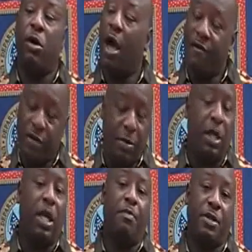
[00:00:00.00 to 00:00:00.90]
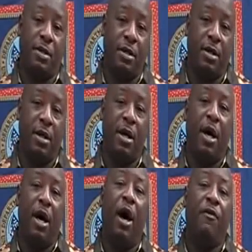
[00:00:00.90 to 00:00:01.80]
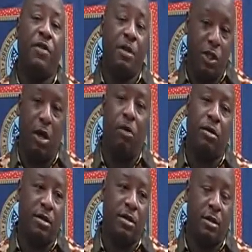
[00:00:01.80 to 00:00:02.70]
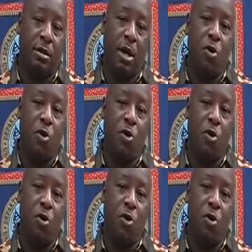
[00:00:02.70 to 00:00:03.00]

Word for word: We're going to have some clips of some jokes.